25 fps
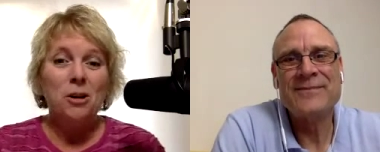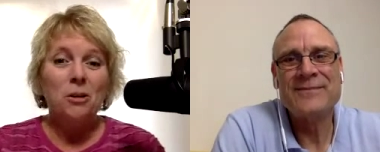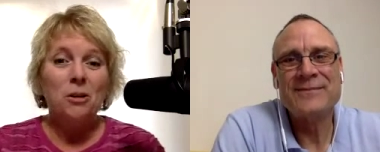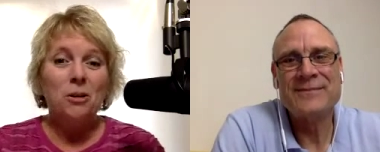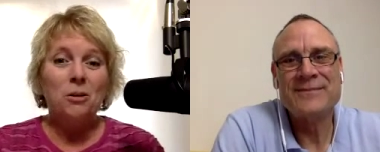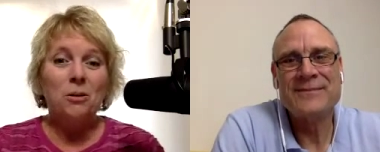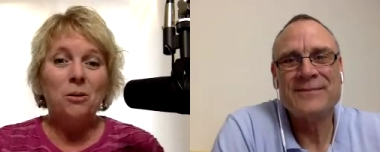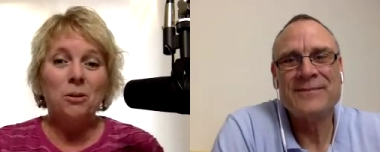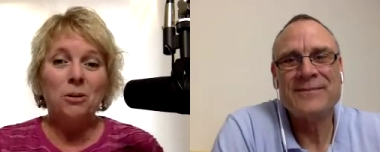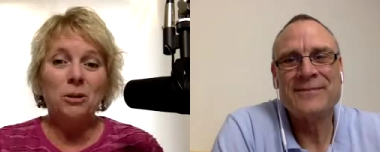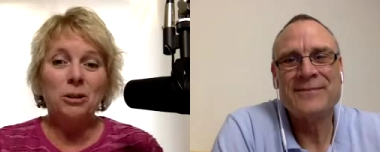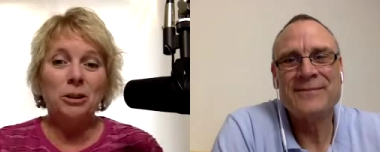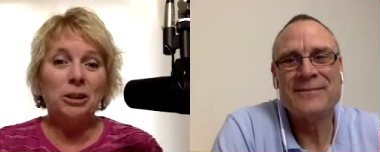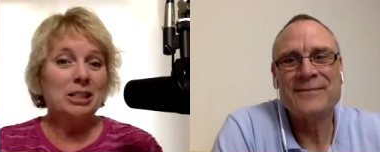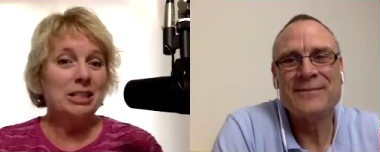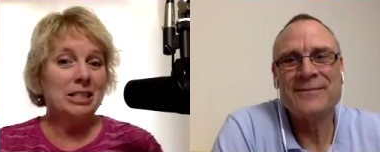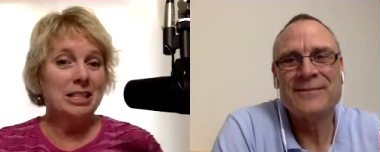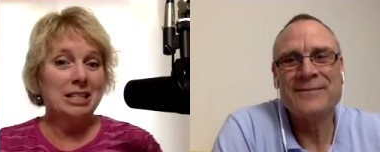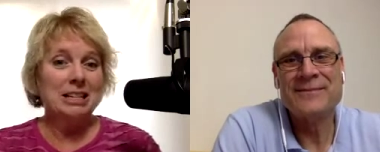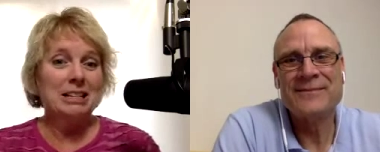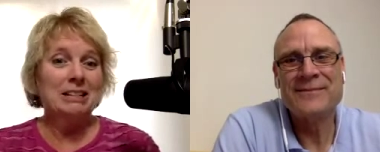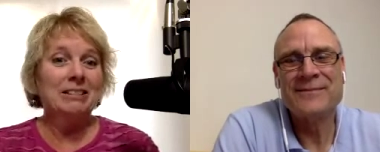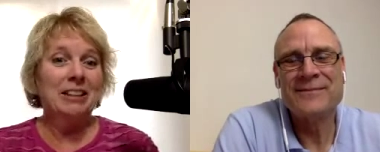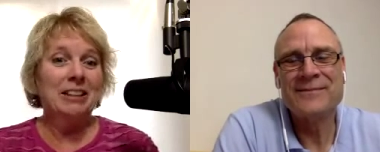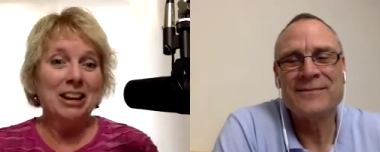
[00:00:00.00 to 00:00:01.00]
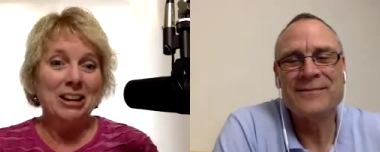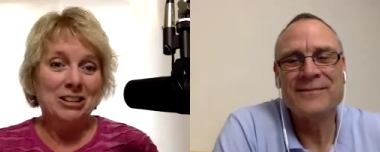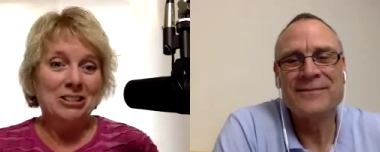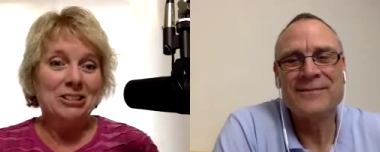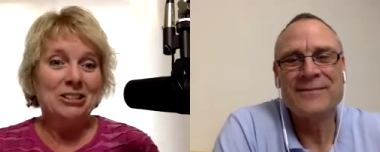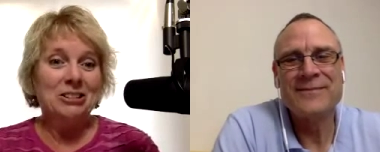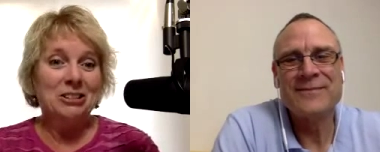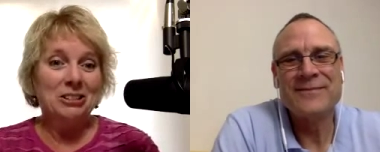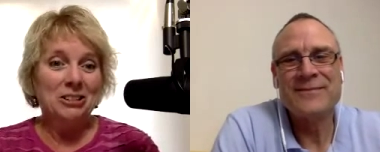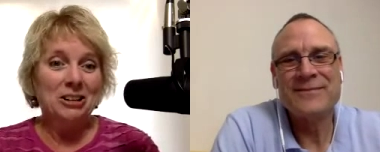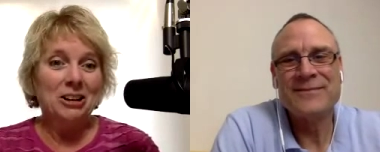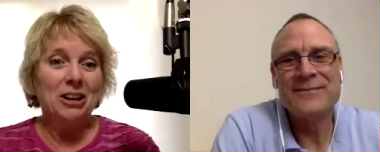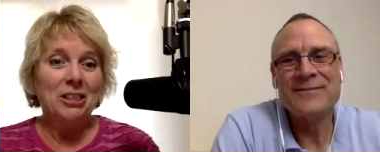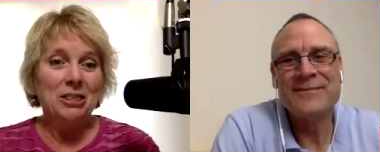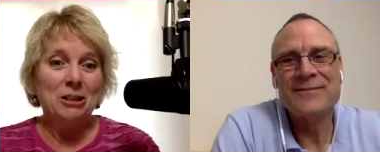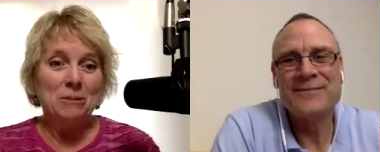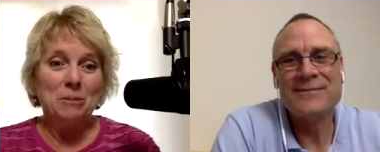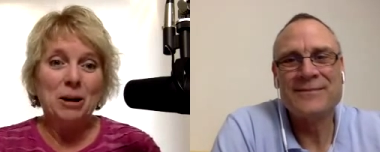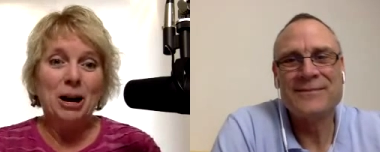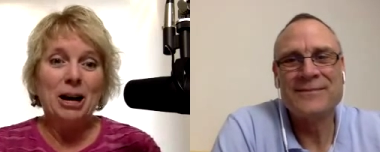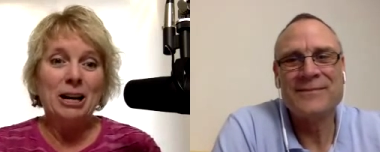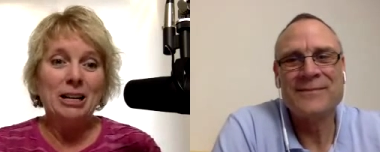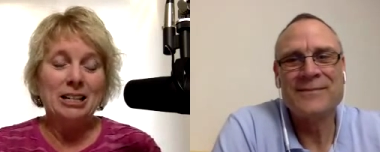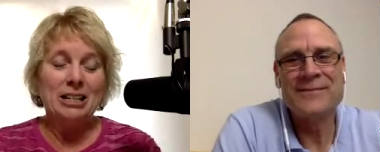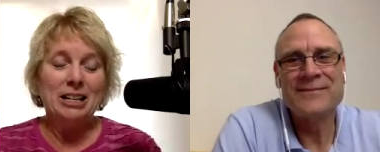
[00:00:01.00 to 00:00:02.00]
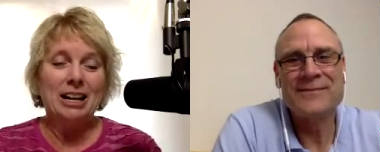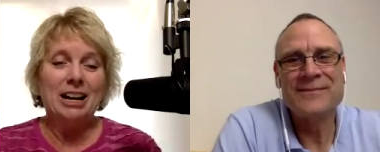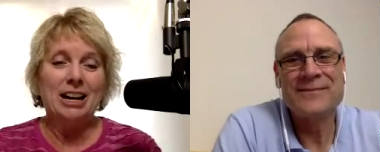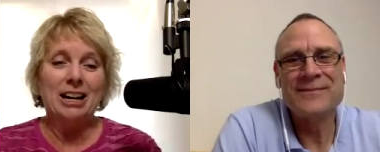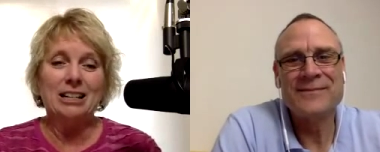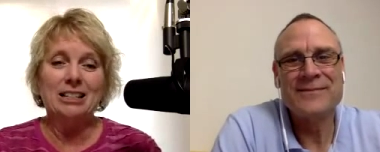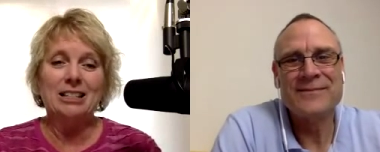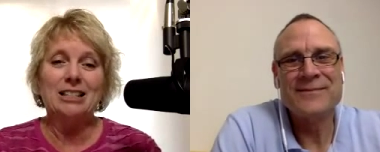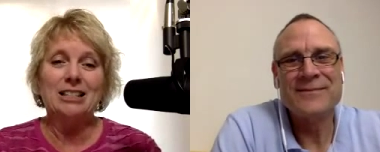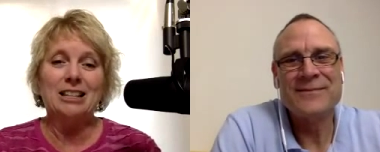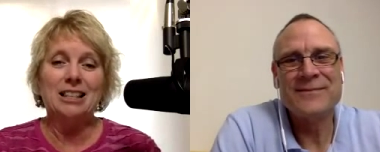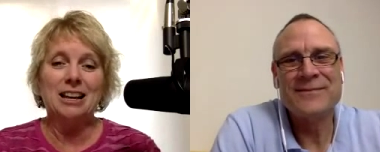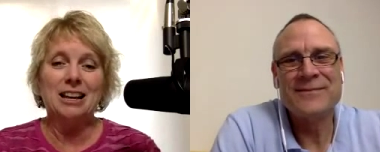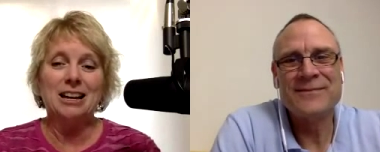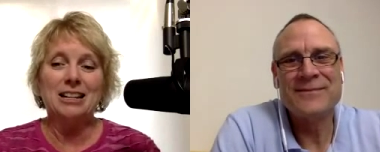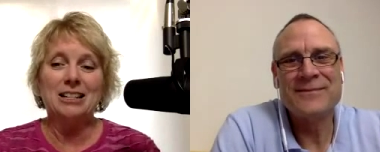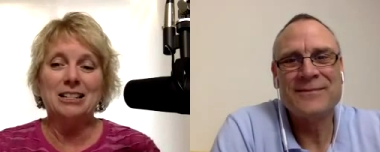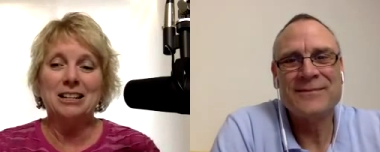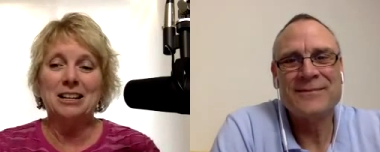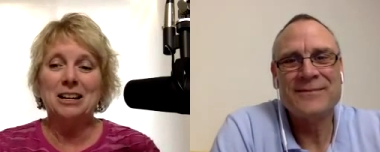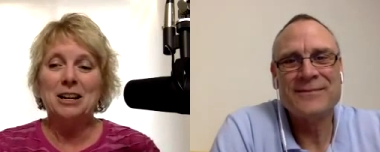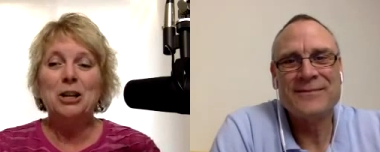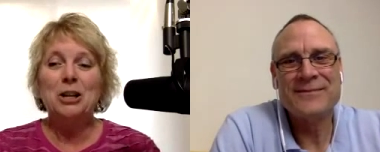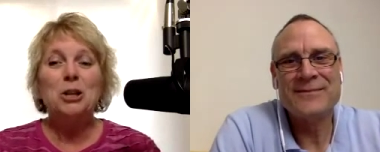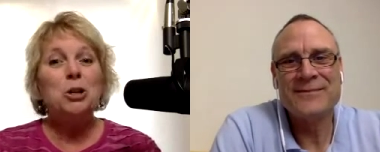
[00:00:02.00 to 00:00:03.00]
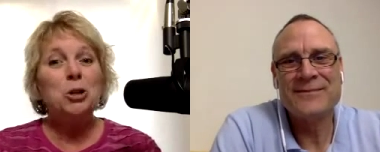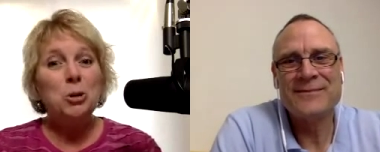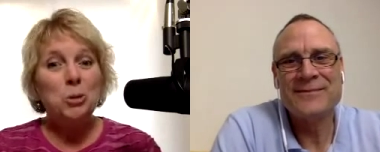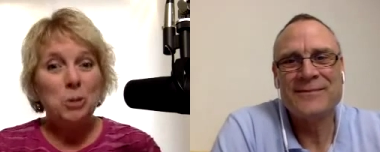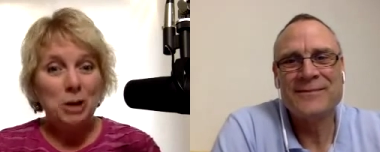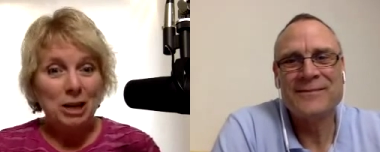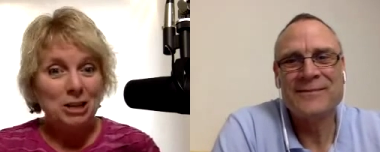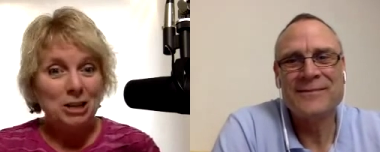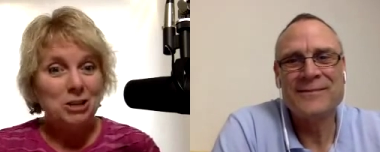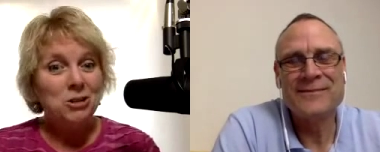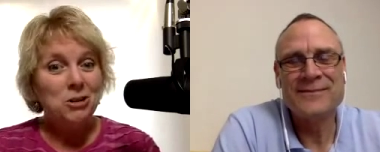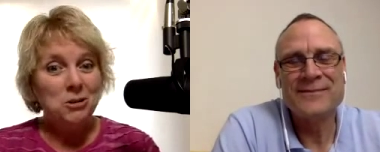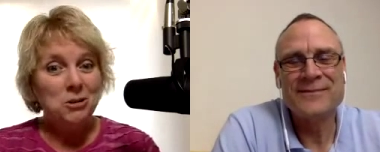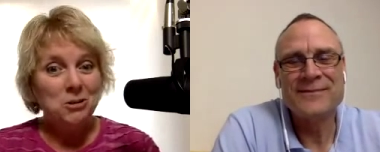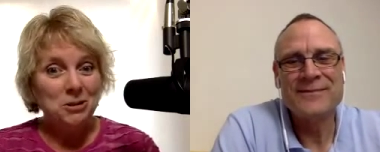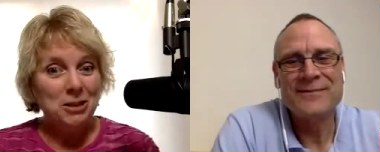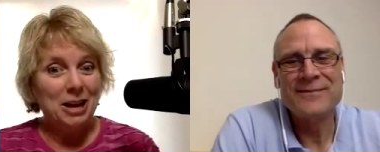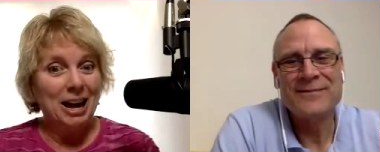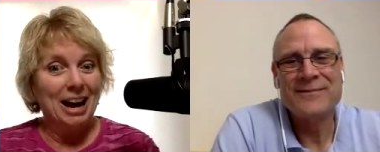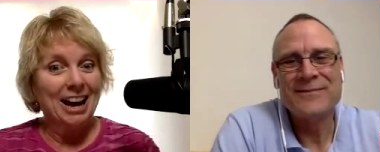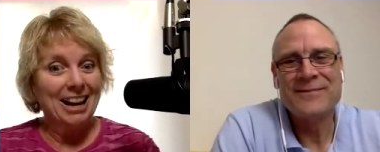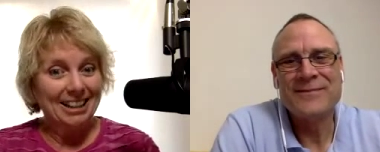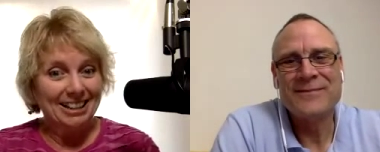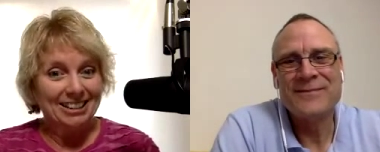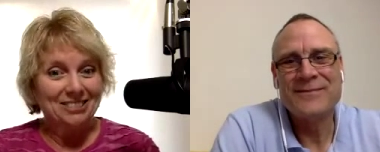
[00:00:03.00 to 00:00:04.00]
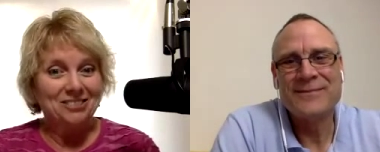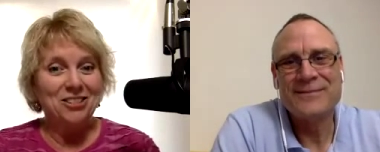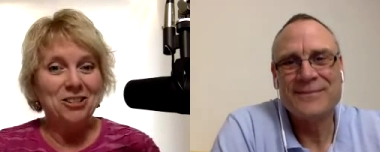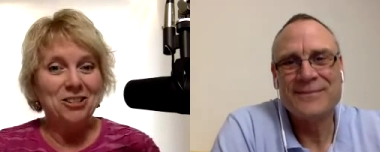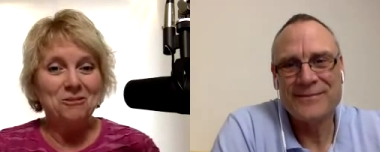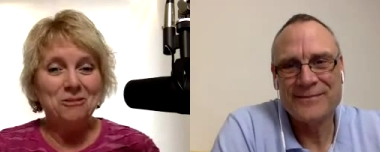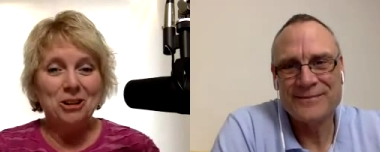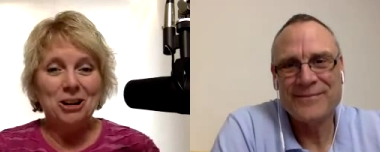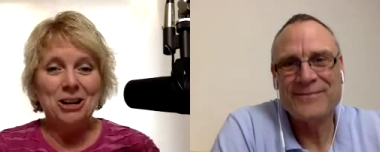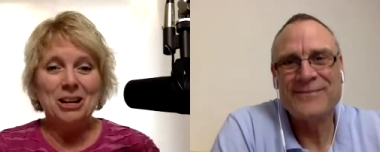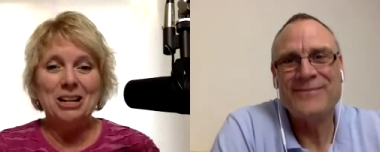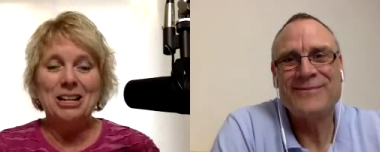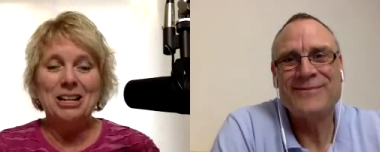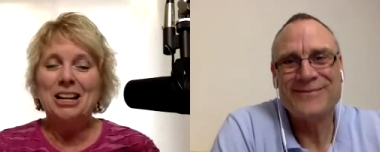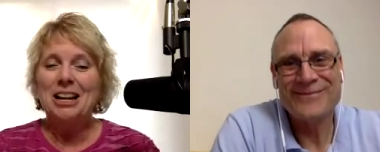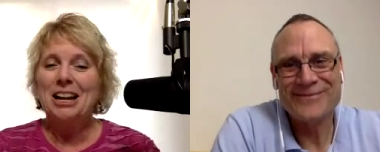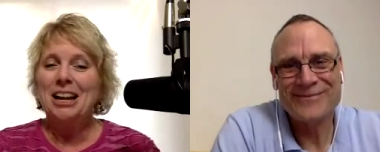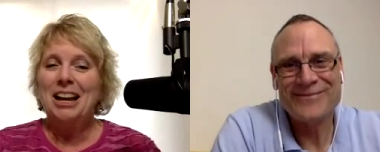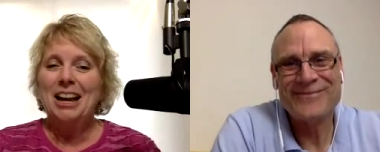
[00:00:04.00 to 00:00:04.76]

Speaker 1: or listening later on the podcast that you can do that if you want.